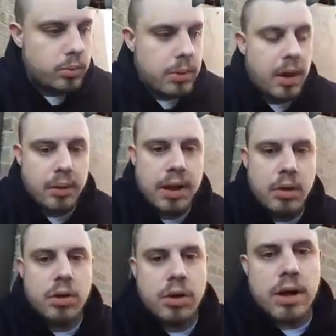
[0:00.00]
how they
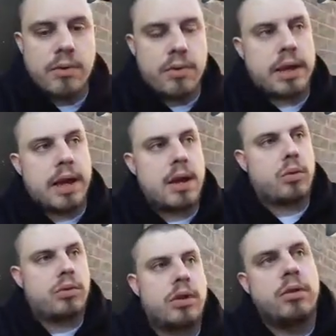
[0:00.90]
look and everything
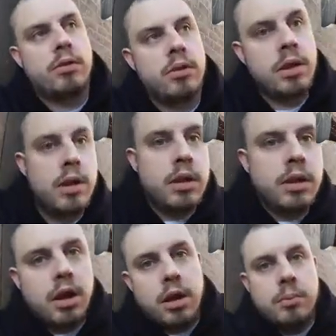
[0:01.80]
else, and
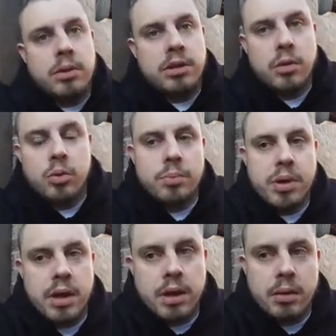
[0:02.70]
they don't want to
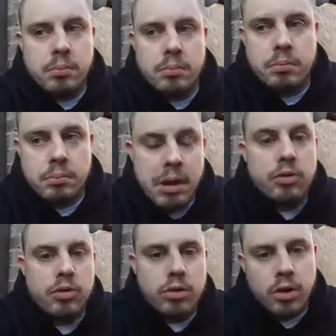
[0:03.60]
be
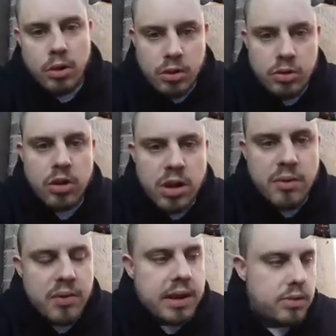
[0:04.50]
mentioned, like show their
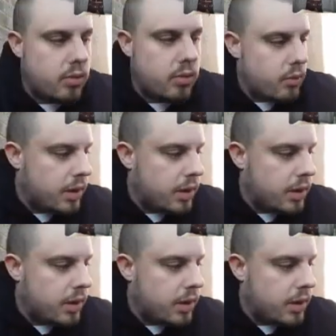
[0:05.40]
face sort of thing.